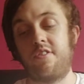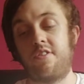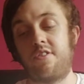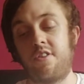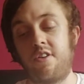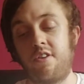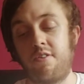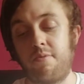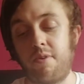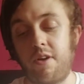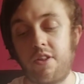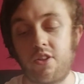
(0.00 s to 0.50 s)

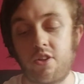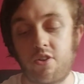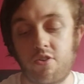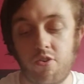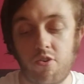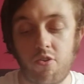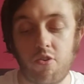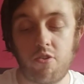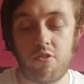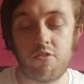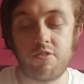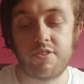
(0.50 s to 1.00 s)
So the
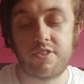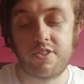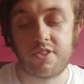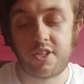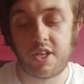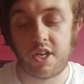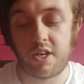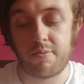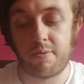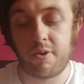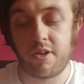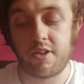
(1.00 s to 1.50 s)
chorus is
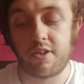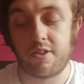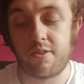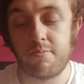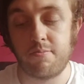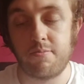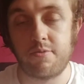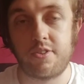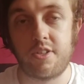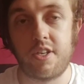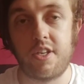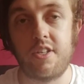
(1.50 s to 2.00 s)
kind of when it
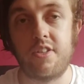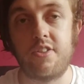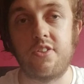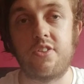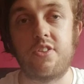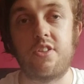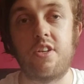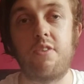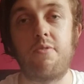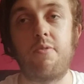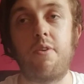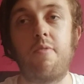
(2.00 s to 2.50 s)
comes in,
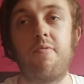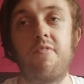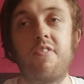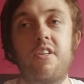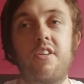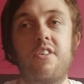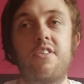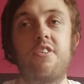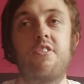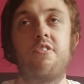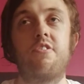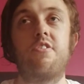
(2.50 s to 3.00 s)
so
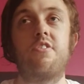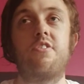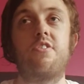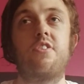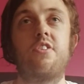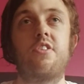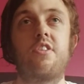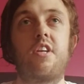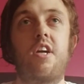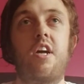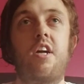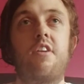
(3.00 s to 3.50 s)
Melissa is
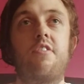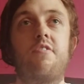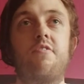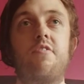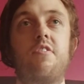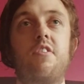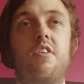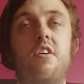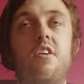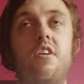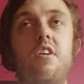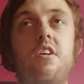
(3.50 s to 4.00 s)
just kind of...
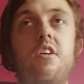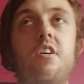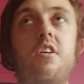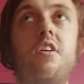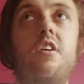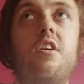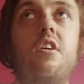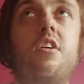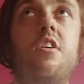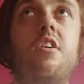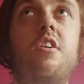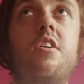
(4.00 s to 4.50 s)

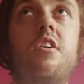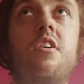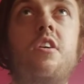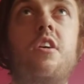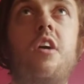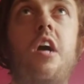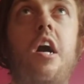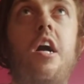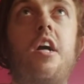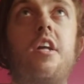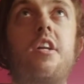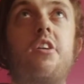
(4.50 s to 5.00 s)

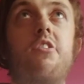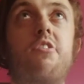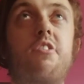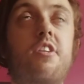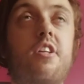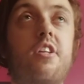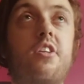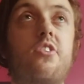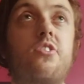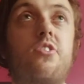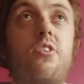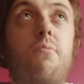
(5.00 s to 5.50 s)

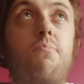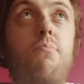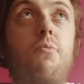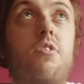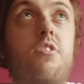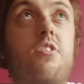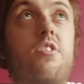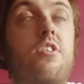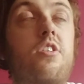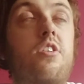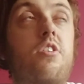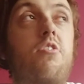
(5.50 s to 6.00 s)
lyrically, there's not
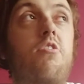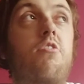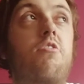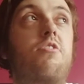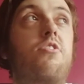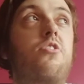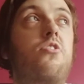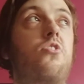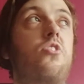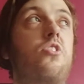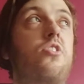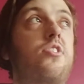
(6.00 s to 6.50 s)
much to the
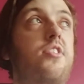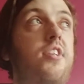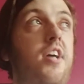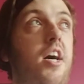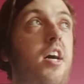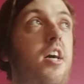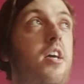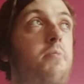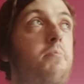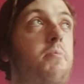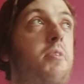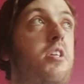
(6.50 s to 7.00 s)
chorus, it's just
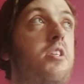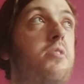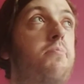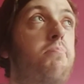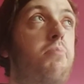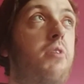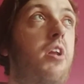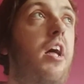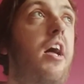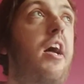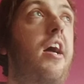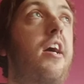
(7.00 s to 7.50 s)
time is
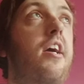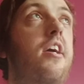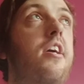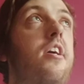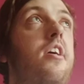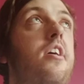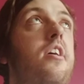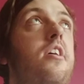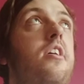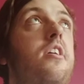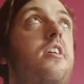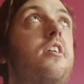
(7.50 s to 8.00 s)
black,
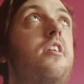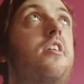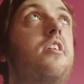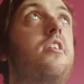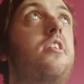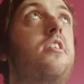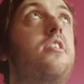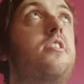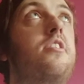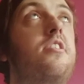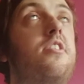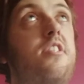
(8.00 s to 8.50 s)

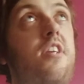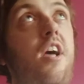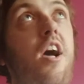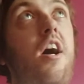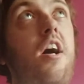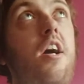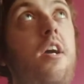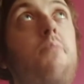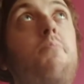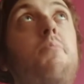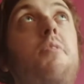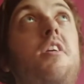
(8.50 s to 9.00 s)

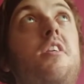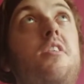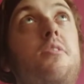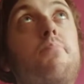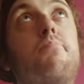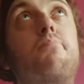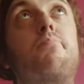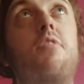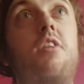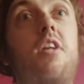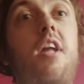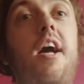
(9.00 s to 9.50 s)
time is
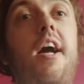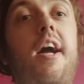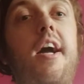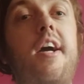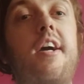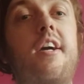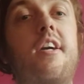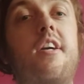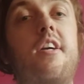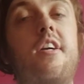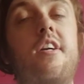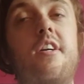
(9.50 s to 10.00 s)

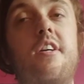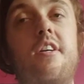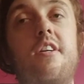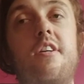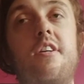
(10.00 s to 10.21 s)
black.